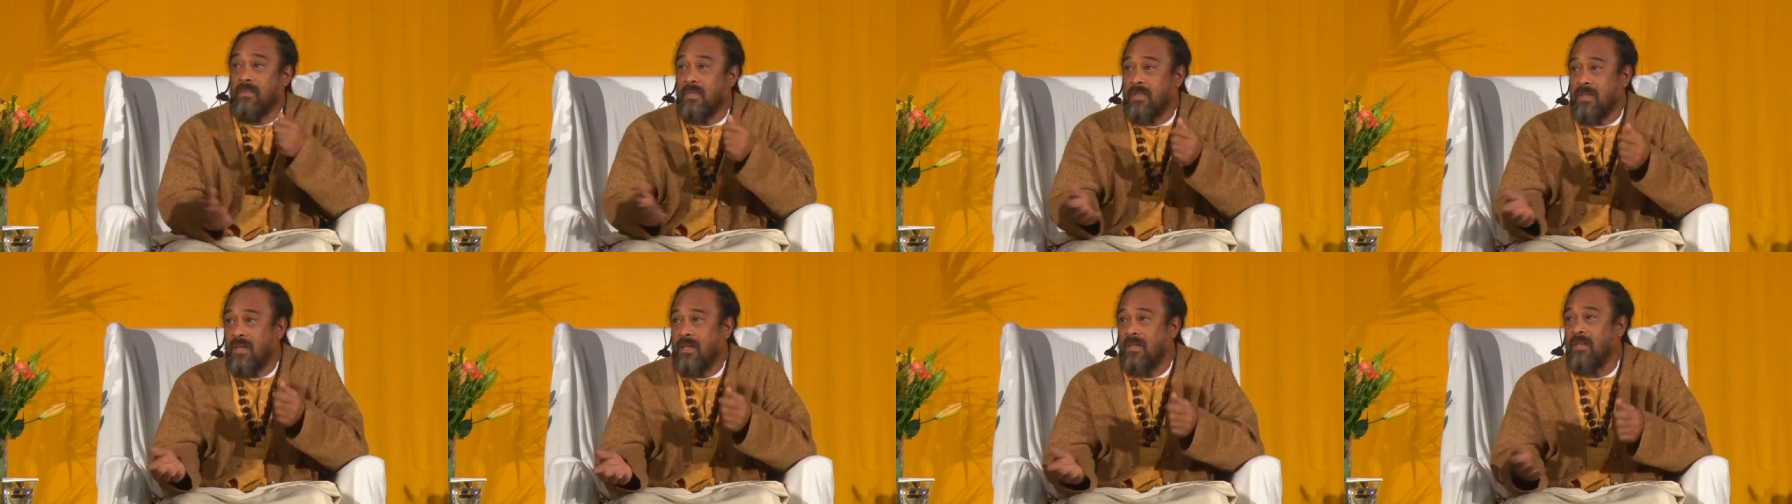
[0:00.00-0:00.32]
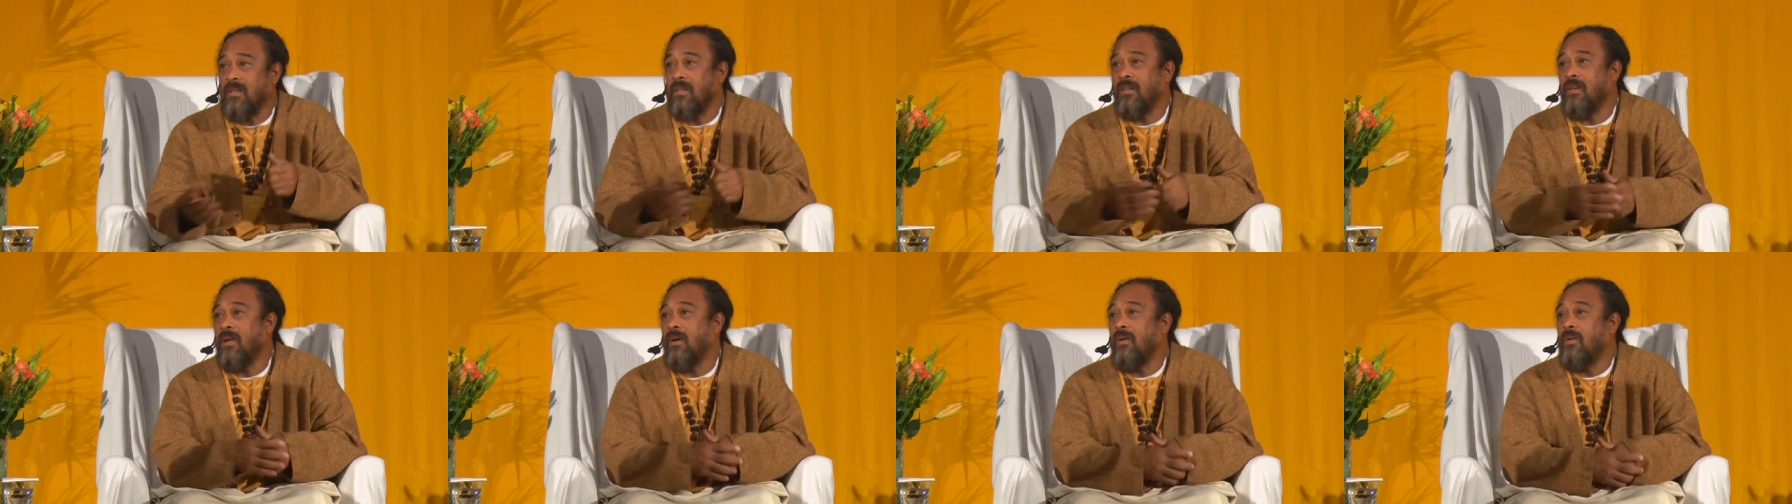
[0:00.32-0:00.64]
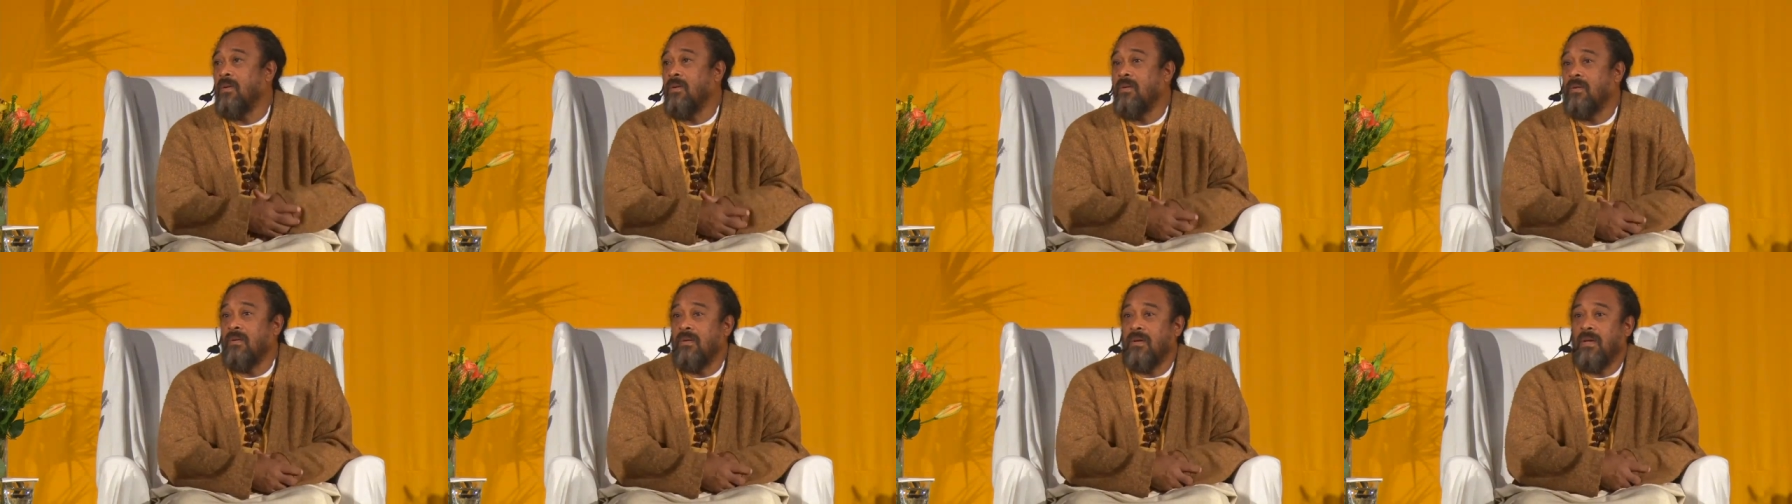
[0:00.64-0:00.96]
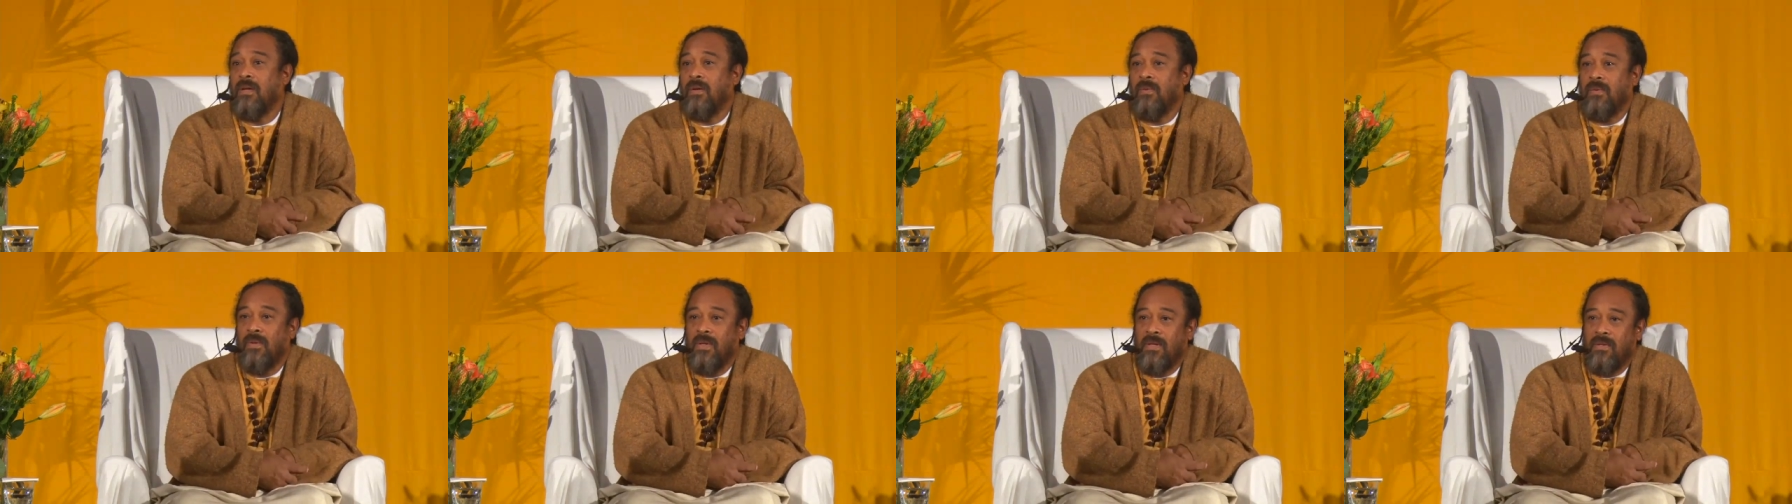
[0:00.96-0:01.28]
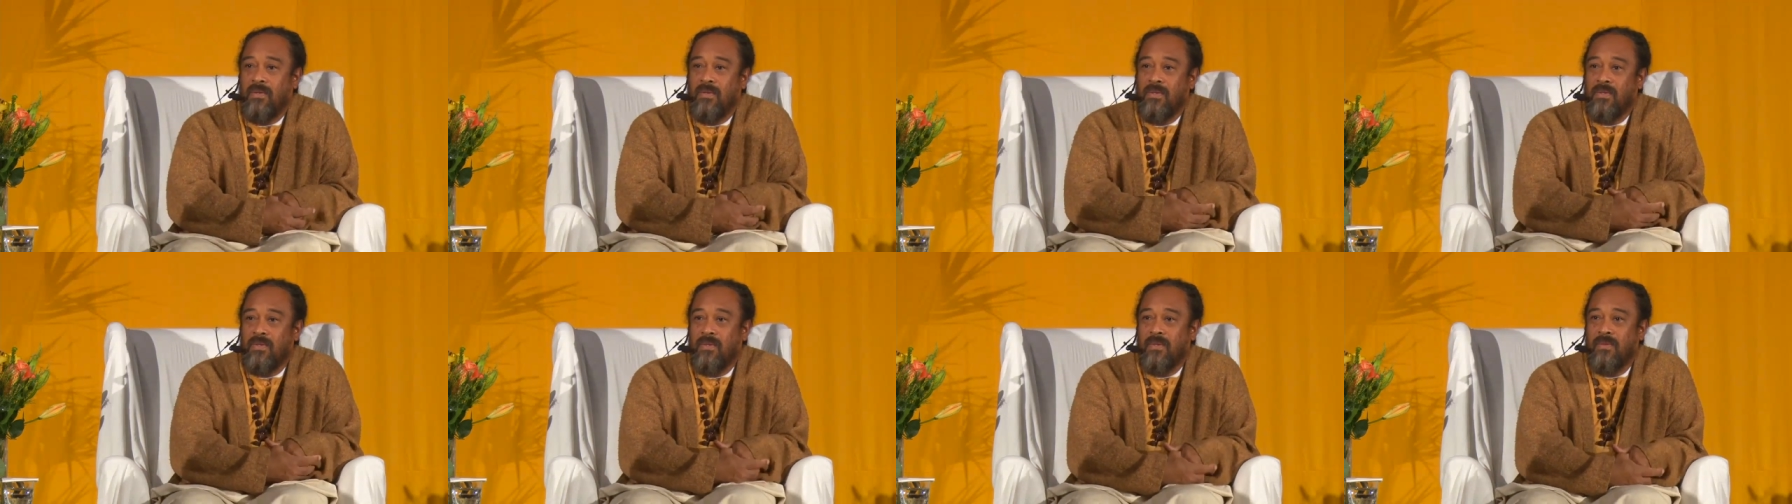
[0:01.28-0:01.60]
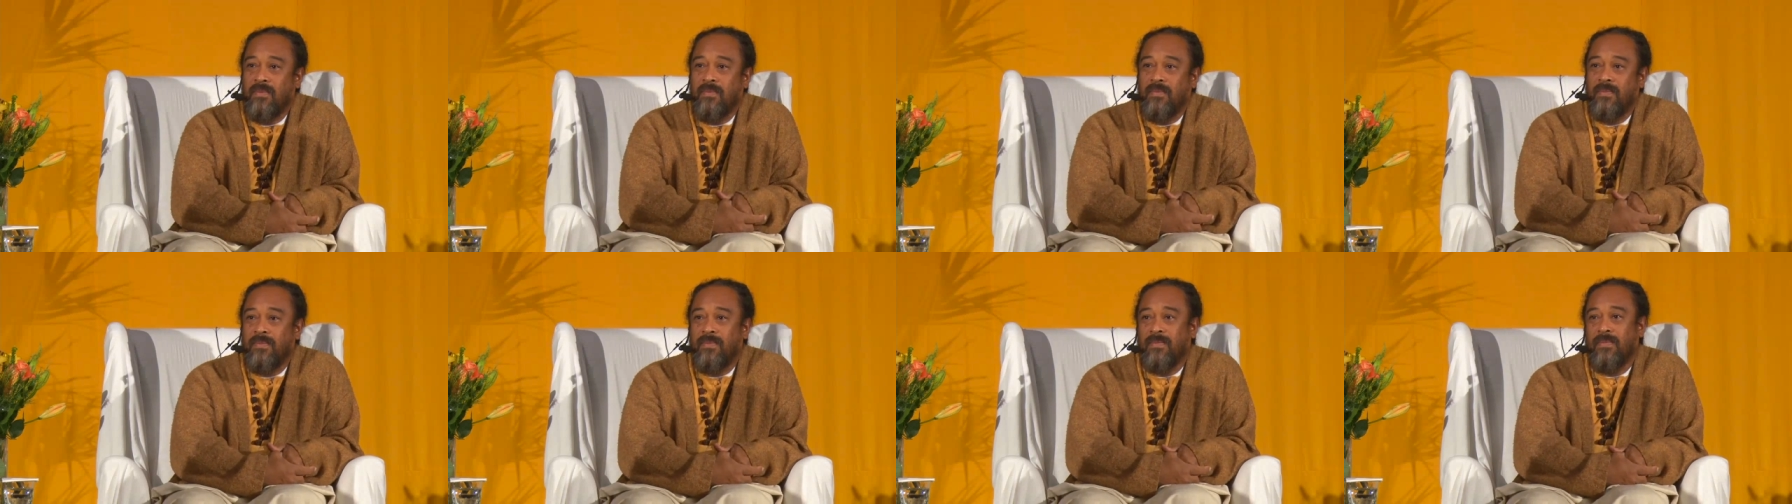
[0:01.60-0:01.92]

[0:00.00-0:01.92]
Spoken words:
starting now. I want to show.